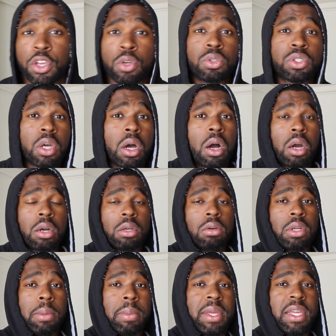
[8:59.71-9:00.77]
You saw
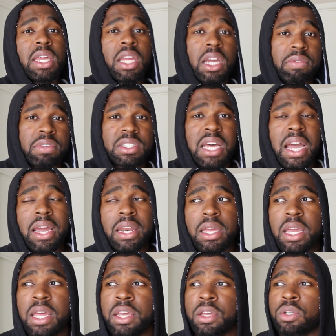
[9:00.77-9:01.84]
Arnold in the beginning of his
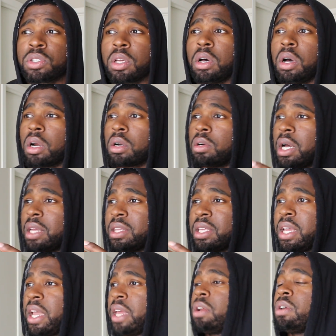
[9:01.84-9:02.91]
dieting, you saw Arnold at
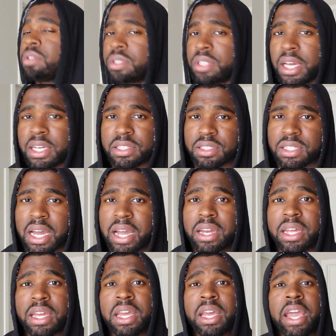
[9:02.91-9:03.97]
the end on stage his
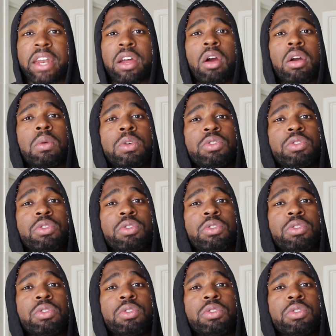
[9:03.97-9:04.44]
dieting, and Arnold